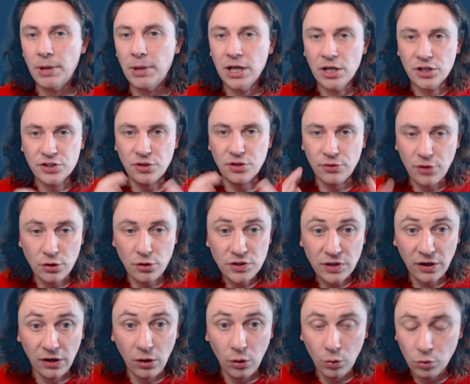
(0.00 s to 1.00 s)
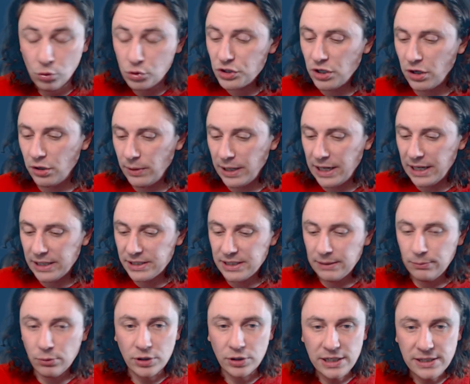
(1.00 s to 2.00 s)
So those are
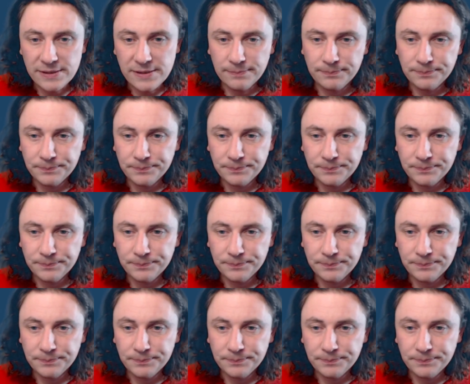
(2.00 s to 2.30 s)
autoantibodies.